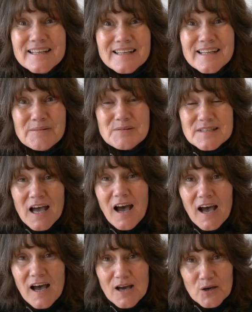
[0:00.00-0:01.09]
It was
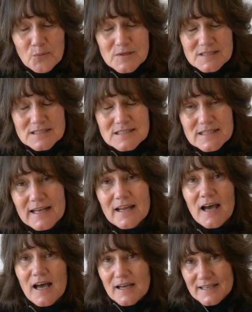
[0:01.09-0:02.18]
a, wasn't it? And
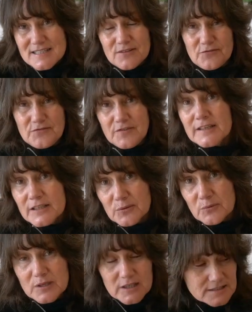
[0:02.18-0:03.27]
a is a funny
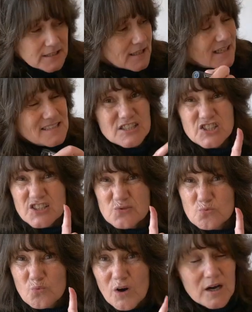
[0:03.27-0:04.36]
word because it's just
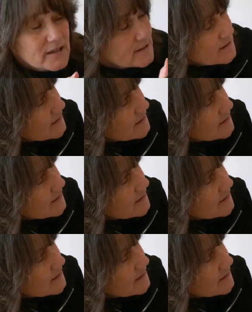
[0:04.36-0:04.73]
one